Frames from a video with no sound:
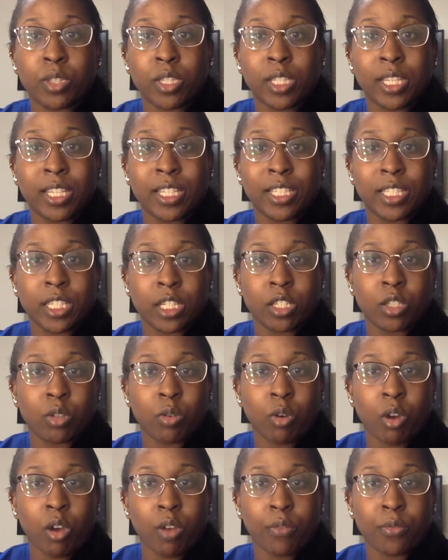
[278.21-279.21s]
the dental
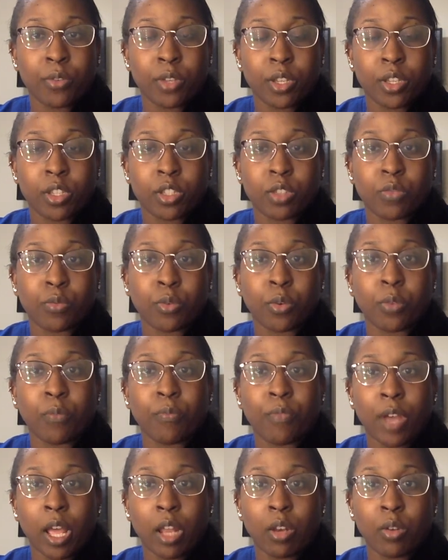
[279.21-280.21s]
office for
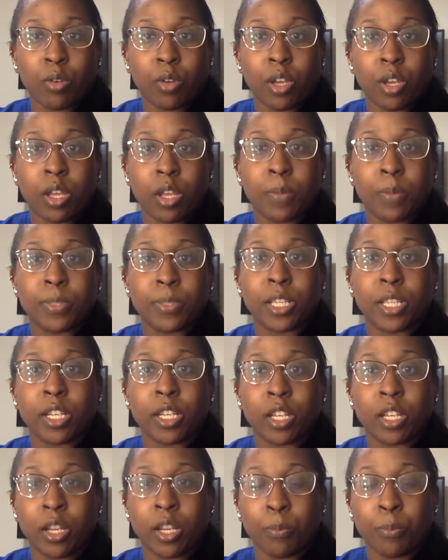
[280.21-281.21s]
follow-ups
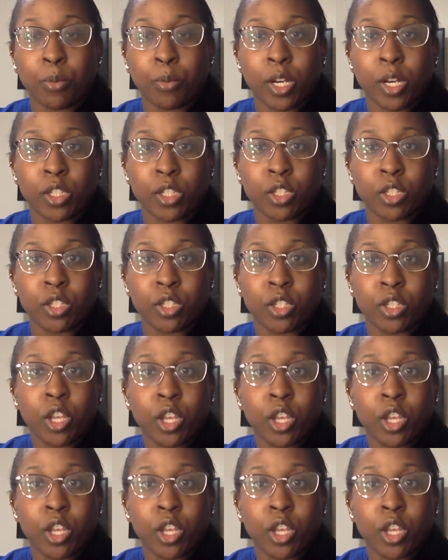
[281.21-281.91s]
and impressions,